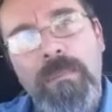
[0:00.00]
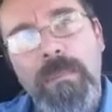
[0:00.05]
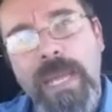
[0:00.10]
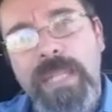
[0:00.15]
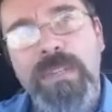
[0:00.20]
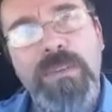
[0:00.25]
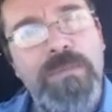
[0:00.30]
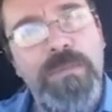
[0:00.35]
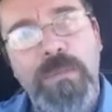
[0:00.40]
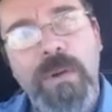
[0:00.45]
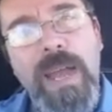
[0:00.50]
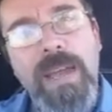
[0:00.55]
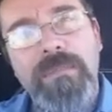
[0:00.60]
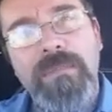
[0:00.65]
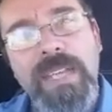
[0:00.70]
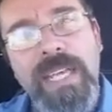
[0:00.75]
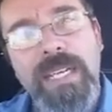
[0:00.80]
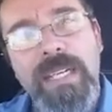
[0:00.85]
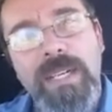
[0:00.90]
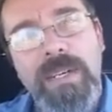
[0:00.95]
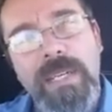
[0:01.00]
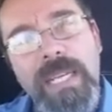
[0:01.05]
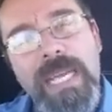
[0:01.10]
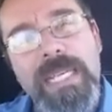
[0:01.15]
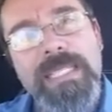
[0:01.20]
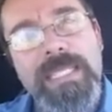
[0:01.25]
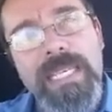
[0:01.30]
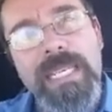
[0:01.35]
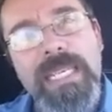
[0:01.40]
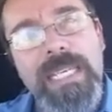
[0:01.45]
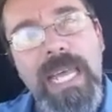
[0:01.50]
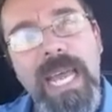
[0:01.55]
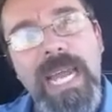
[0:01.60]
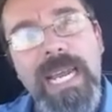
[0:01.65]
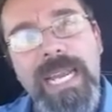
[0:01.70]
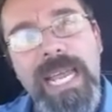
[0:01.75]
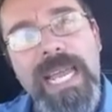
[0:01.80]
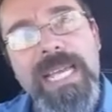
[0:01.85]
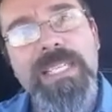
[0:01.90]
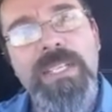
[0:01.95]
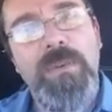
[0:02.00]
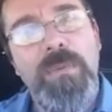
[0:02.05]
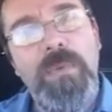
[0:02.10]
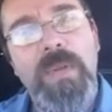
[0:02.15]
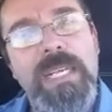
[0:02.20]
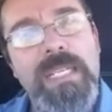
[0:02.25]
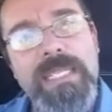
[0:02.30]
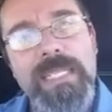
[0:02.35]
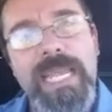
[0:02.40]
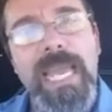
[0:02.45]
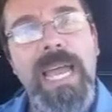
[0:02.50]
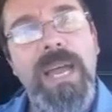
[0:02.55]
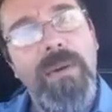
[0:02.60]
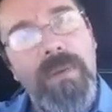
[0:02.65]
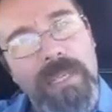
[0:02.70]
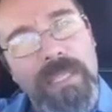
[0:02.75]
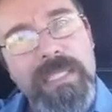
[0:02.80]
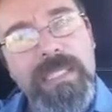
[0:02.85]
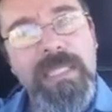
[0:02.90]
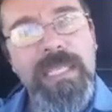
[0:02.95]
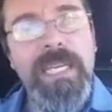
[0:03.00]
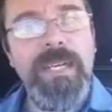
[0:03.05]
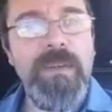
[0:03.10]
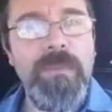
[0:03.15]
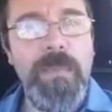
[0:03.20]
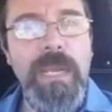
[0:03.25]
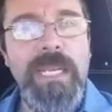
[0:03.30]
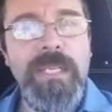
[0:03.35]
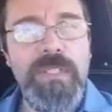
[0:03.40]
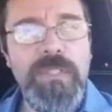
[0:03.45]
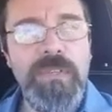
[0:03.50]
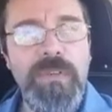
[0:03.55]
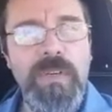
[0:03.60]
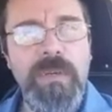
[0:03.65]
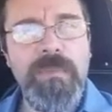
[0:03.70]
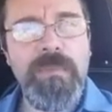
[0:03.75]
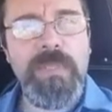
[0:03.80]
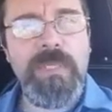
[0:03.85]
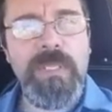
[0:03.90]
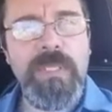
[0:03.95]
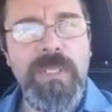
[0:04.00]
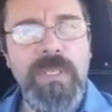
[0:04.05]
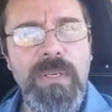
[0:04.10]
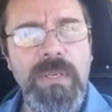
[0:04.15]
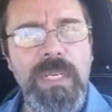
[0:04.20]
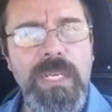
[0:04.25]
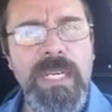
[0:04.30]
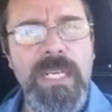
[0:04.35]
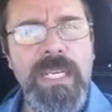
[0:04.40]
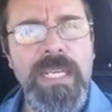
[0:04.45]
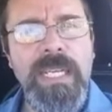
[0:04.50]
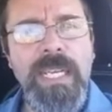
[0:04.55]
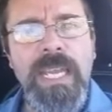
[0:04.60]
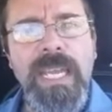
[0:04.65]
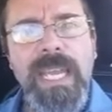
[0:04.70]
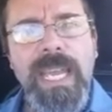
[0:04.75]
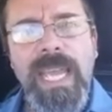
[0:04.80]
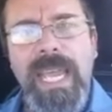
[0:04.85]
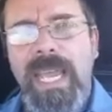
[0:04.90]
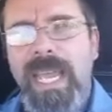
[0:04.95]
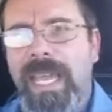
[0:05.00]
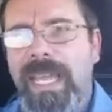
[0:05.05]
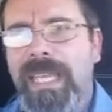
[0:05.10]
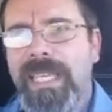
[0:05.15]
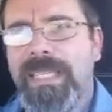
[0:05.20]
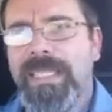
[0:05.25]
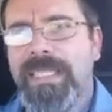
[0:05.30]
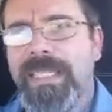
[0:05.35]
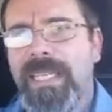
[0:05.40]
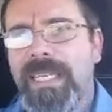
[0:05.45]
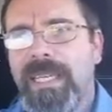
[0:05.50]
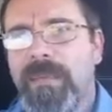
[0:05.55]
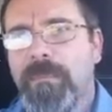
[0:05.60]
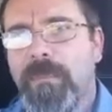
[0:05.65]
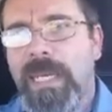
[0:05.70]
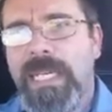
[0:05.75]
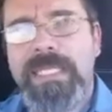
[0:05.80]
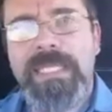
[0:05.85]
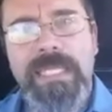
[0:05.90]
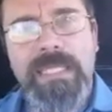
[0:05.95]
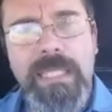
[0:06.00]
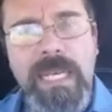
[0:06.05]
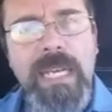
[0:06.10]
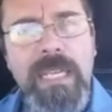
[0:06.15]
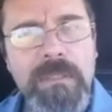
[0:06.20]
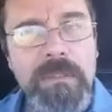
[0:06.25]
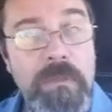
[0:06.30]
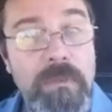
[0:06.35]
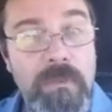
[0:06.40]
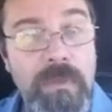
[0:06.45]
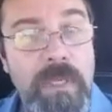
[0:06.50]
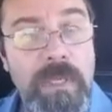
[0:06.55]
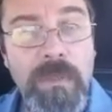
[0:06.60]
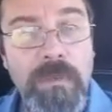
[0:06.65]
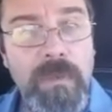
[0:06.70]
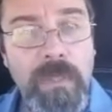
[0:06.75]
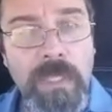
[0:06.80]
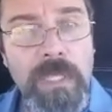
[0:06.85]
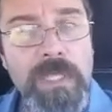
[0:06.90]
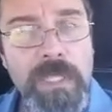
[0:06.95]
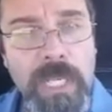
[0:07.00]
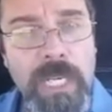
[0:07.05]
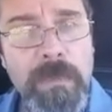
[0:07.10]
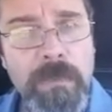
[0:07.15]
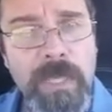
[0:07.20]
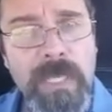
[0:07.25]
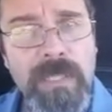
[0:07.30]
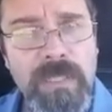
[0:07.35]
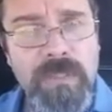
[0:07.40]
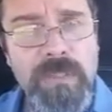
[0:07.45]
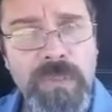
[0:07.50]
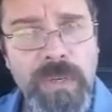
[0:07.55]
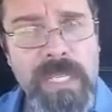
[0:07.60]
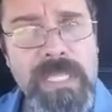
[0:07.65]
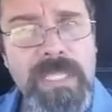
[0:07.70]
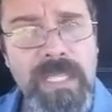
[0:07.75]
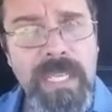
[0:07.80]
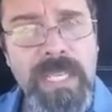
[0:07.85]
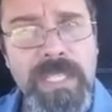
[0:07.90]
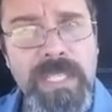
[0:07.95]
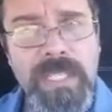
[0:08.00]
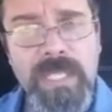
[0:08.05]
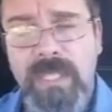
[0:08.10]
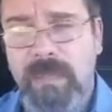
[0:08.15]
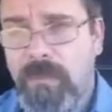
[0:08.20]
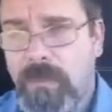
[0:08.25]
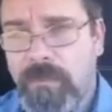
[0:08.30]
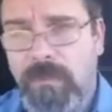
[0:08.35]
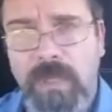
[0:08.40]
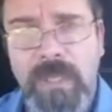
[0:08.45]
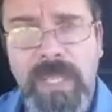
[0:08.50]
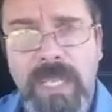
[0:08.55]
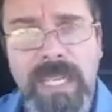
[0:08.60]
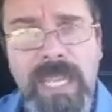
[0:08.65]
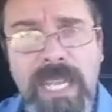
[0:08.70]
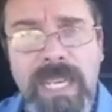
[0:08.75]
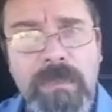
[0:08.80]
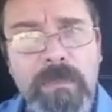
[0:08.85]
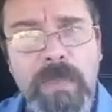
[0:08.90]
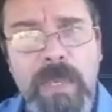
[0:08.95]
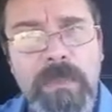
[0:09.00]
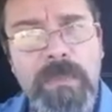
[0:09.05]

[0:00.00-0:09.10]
Matthew 19:9, as it reads now, is later manuscripts. Okay. And it basically does it legitimate translation. I mean, I'm looking at it.